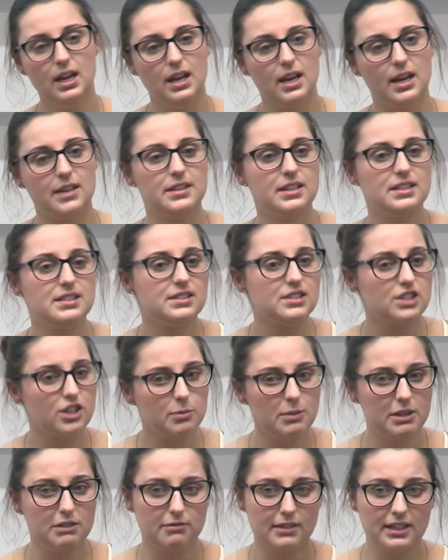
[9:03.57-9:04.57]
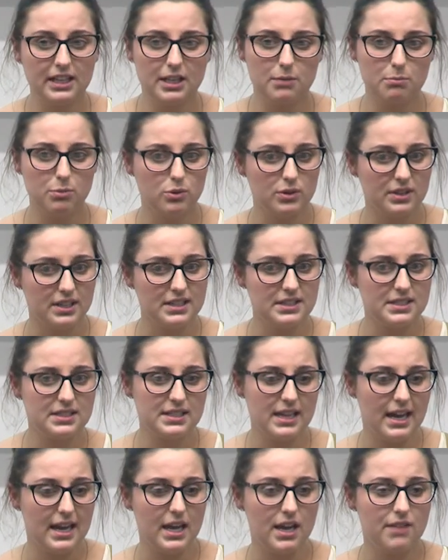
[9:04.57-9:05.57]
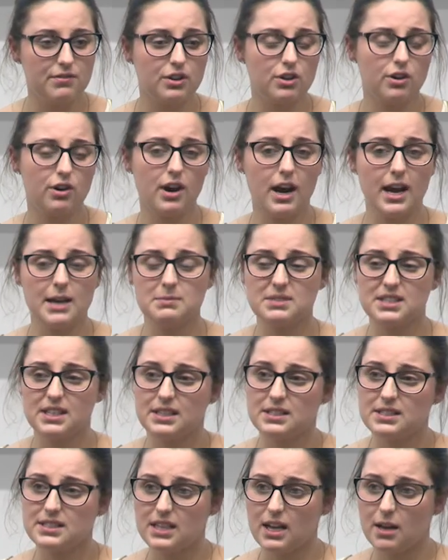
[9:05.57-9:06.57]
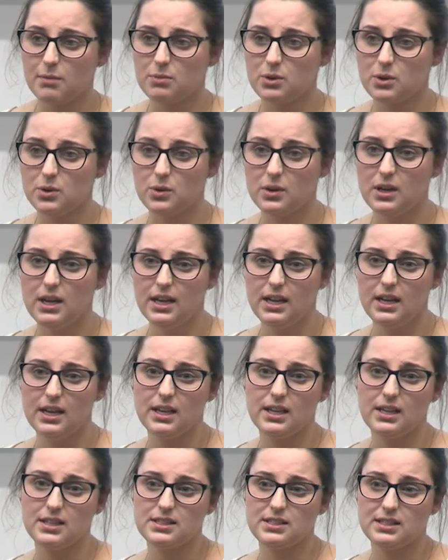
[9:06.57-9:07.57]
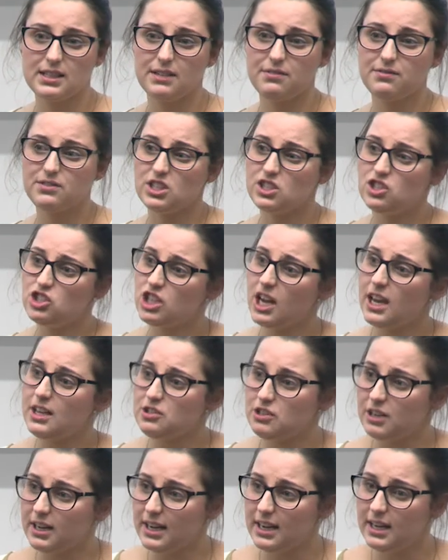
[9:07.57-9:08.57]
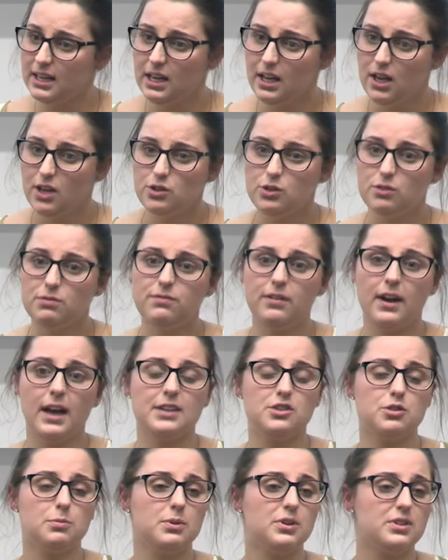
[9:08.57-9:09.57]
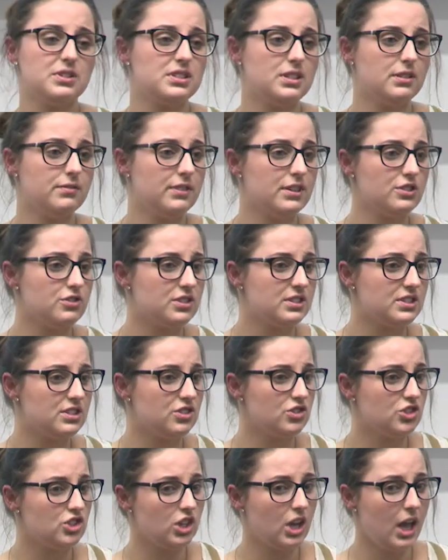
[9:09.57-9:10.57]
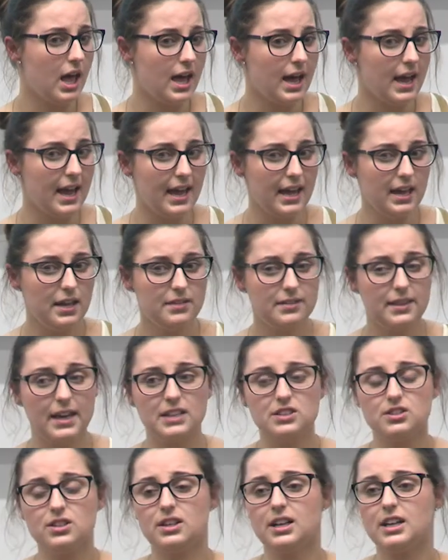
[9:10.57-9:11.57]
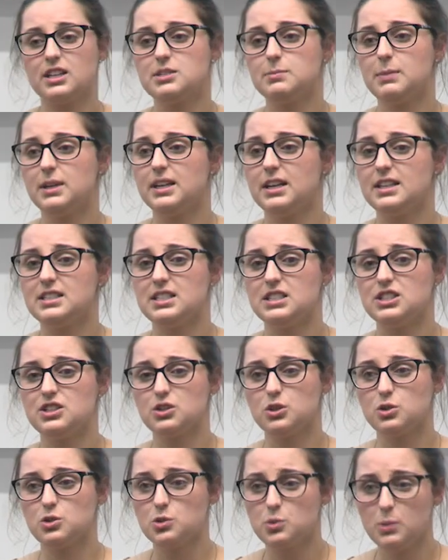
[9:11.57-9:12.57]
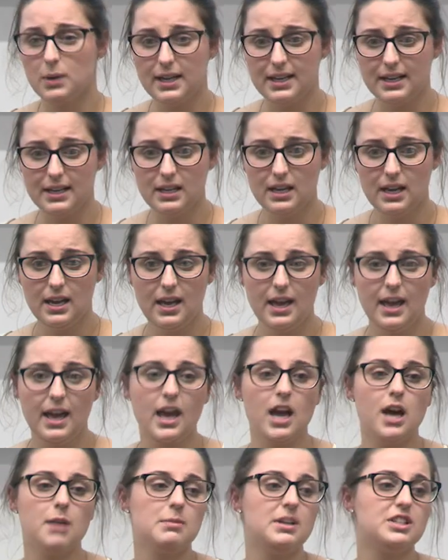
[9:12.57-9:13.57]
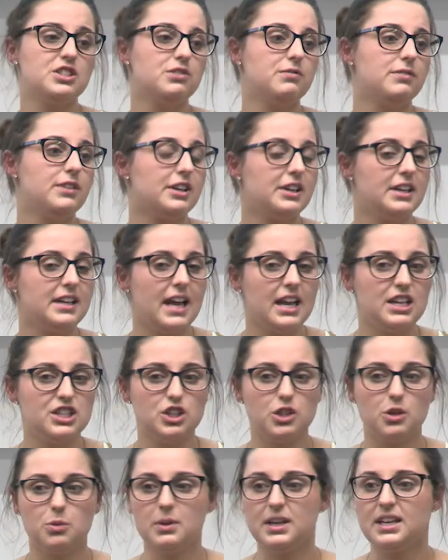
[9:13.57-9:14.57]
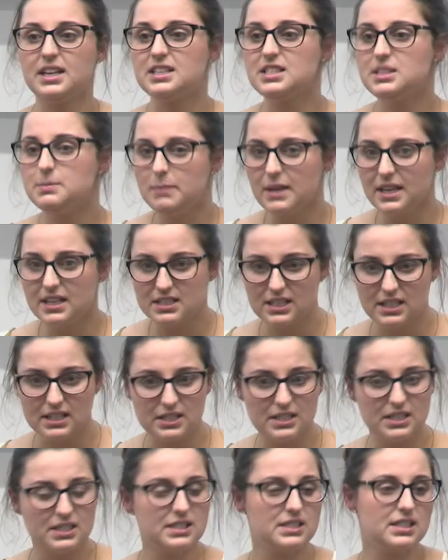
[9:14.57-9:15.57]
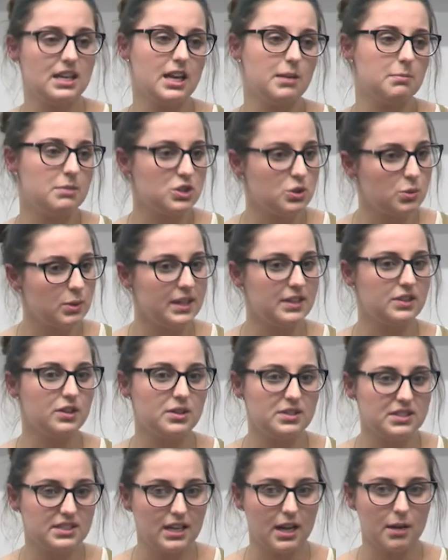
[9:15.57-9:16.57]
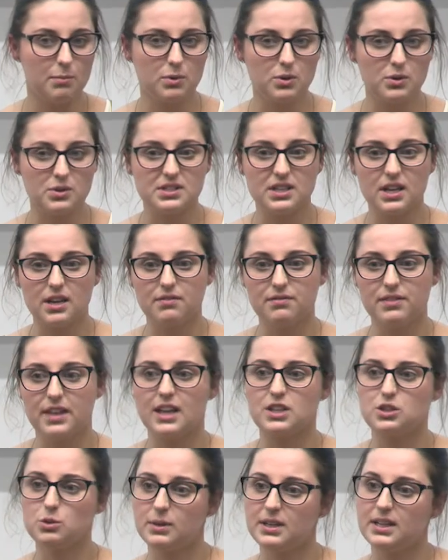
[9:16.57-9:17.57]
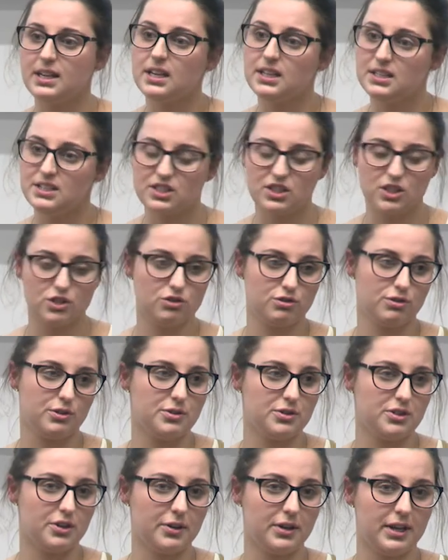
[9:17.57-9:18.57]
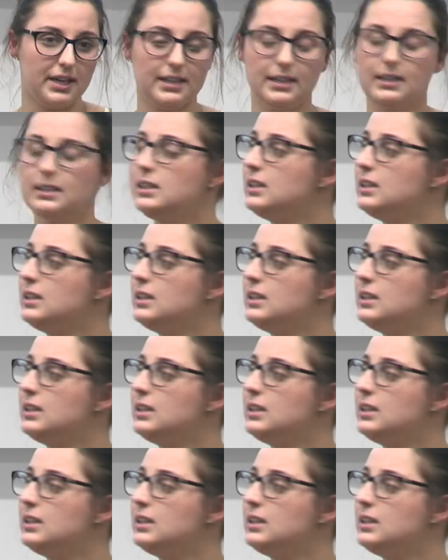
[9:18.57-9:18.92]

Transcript: And this is going to be really important, say, if a crime scene sample is left in January, you find your person of interest in July, they turn out to be an identical twin. How much variation are we expecting to see between those samples if that twin is the true donor?